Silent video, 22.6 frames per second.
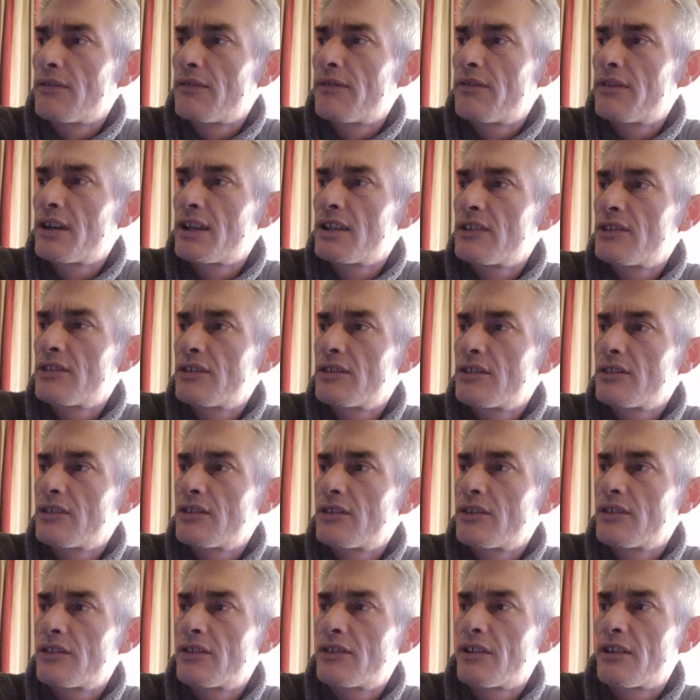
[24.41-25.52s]
face
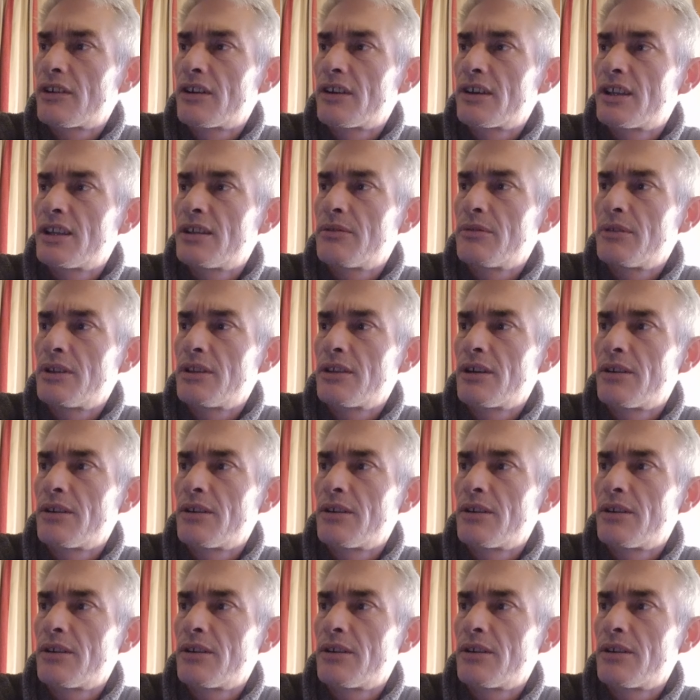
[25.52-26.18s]
society with.